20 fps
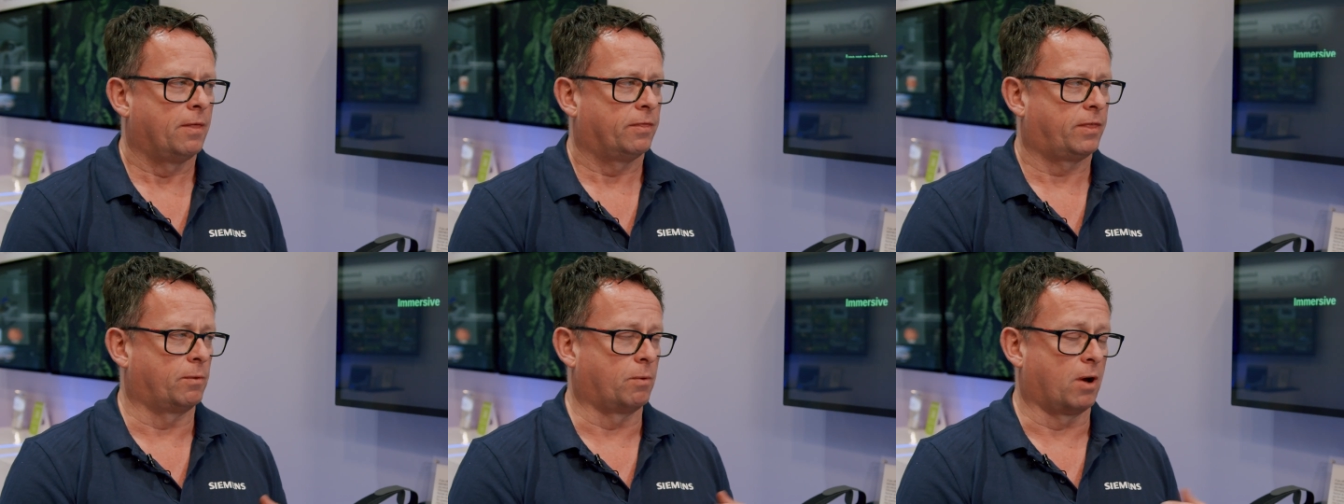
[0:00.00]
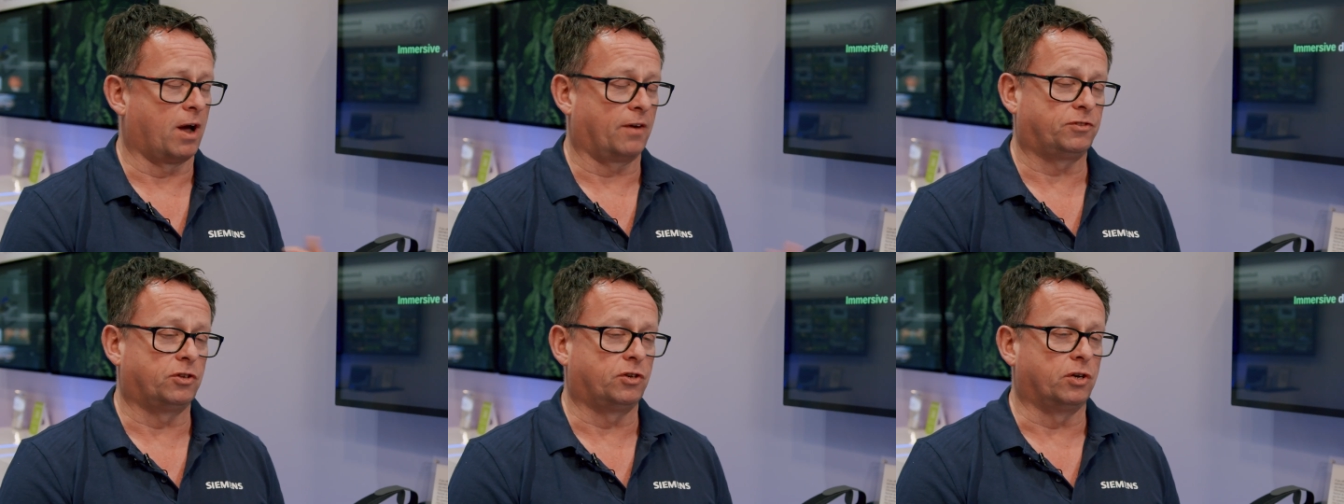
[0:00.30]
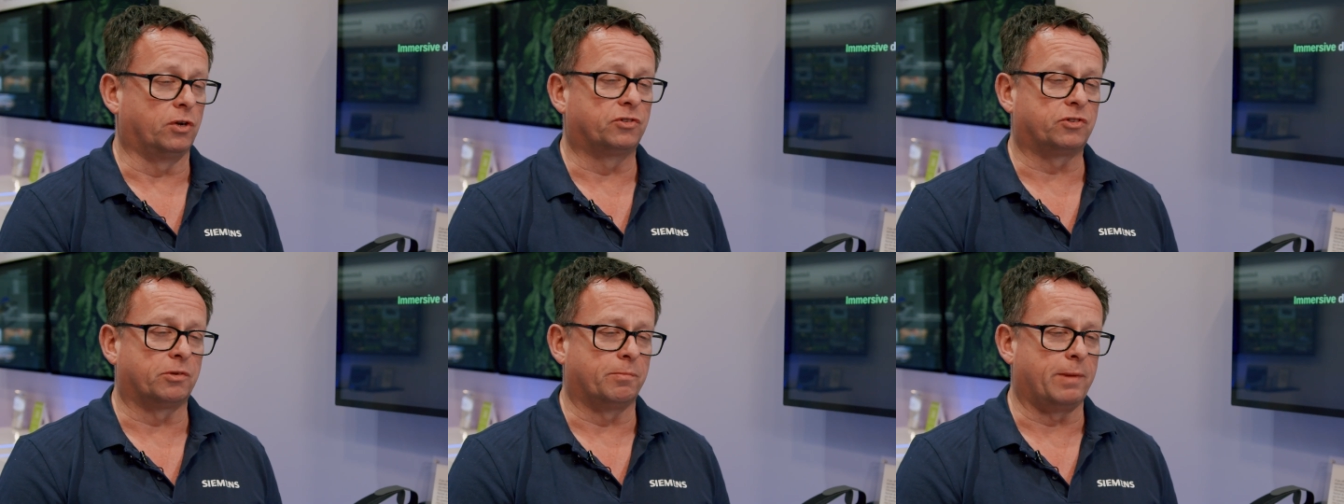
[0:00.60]
They won't have to
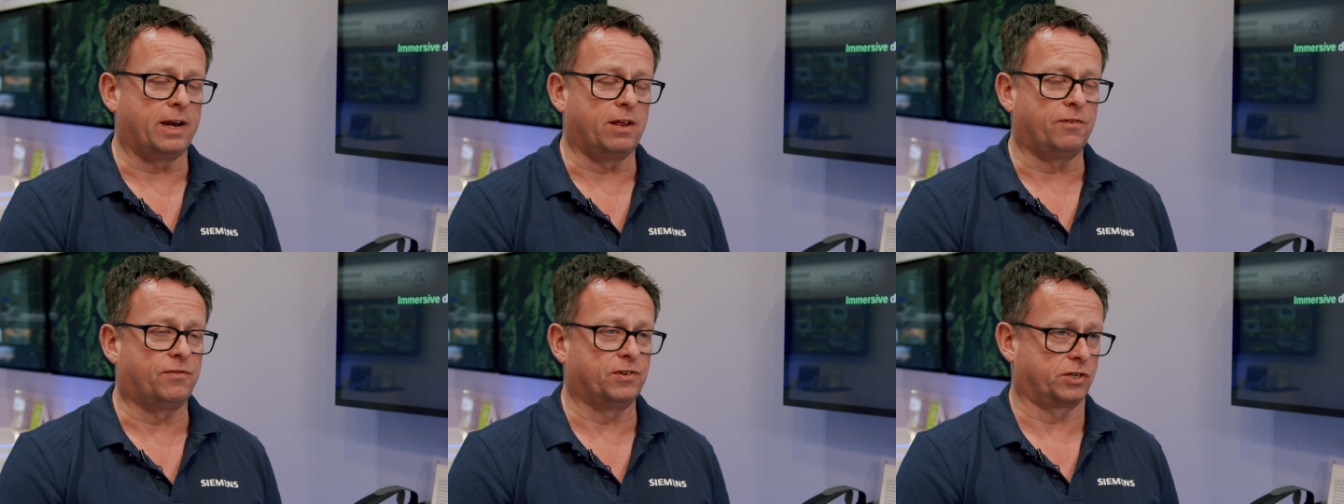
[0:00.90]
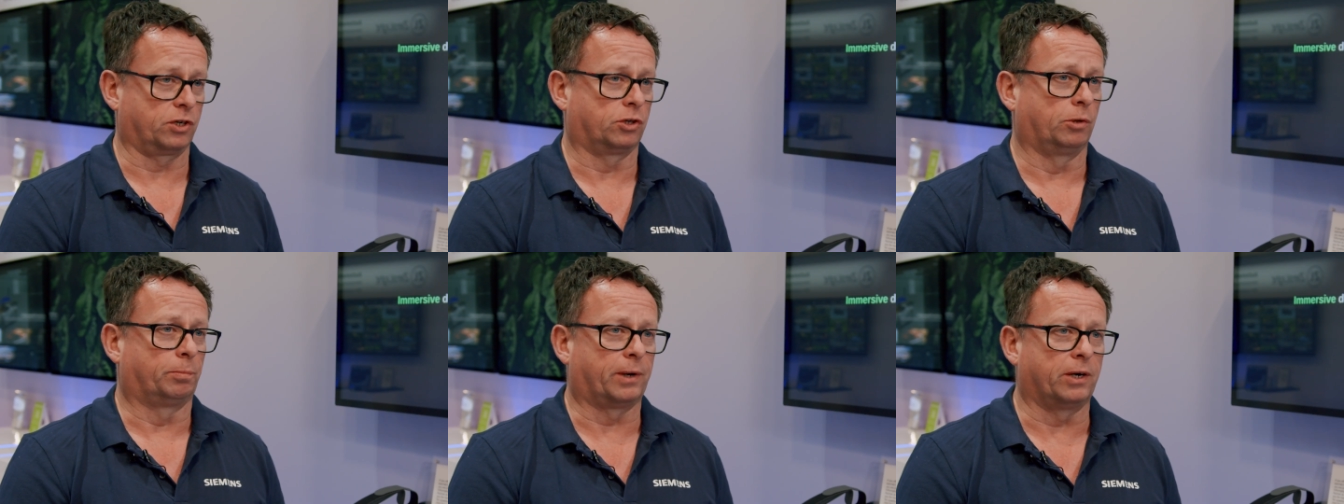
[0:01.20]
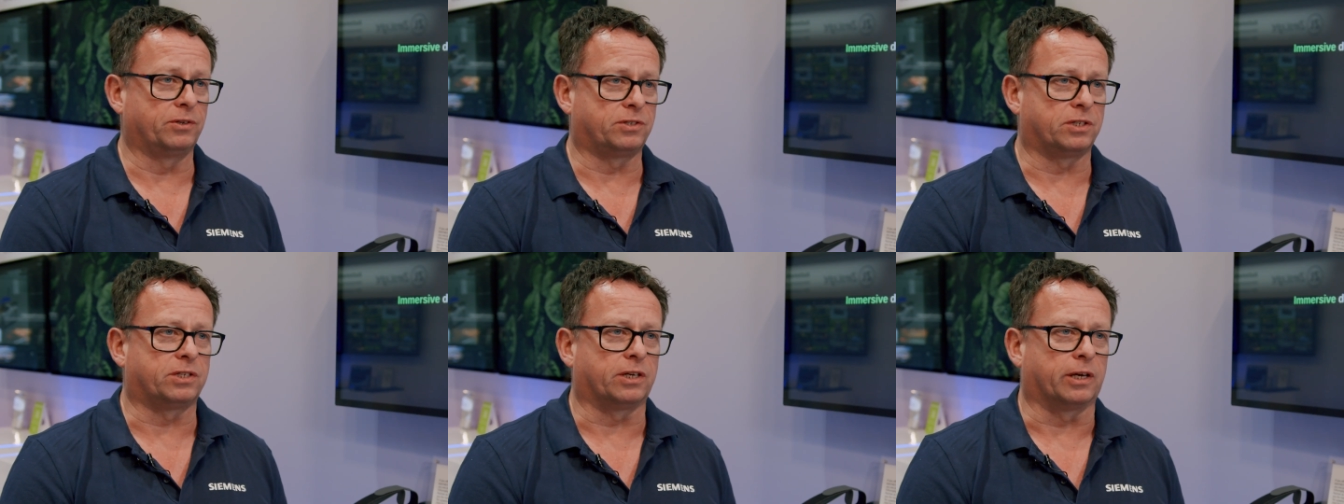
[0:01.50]
do so many physical
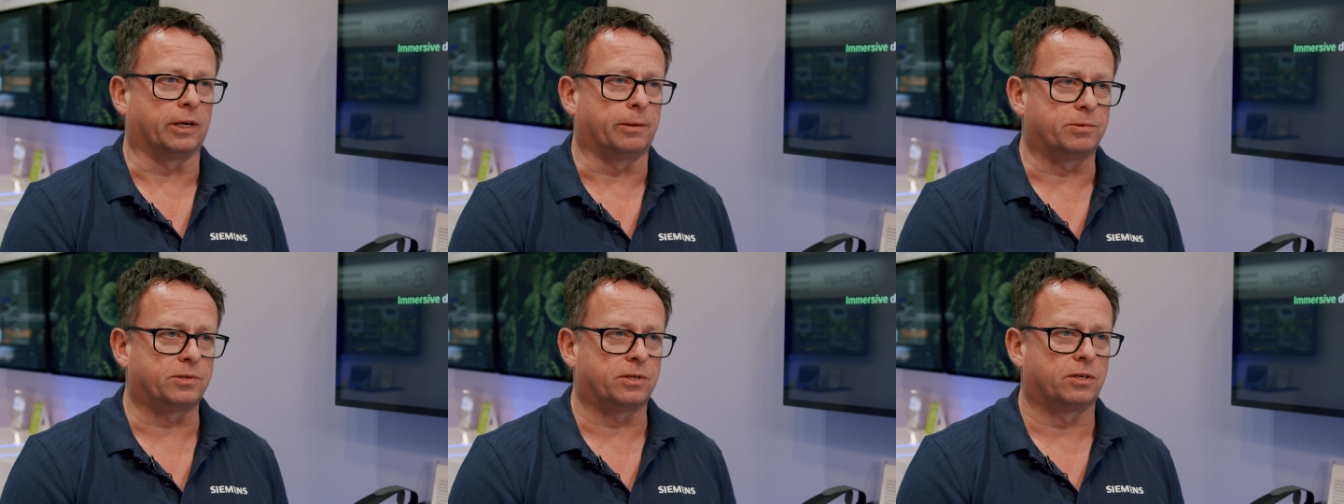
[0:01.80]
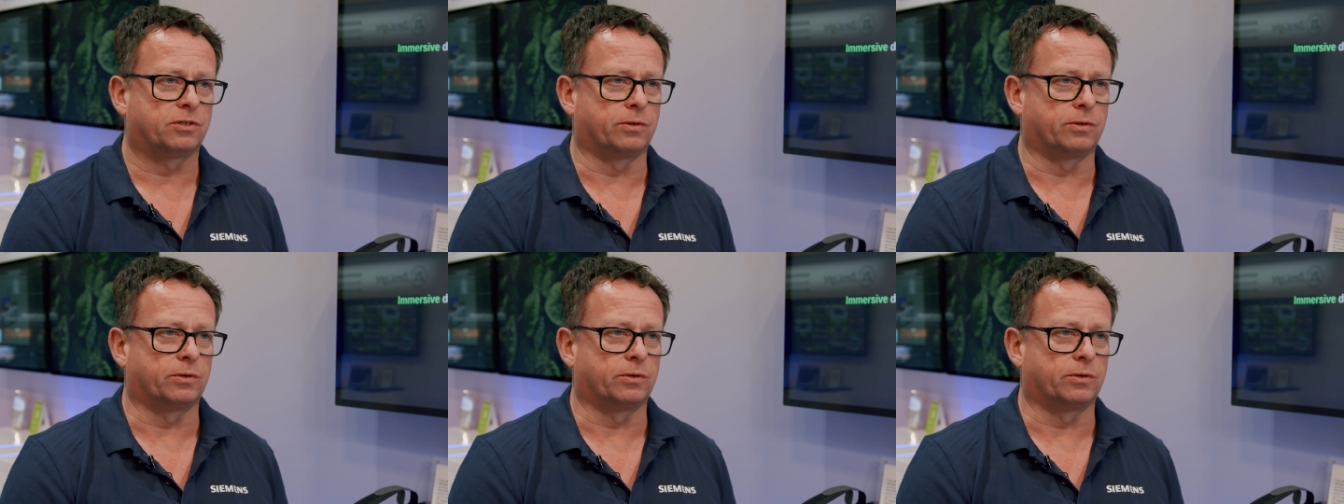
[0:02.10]
prototypes.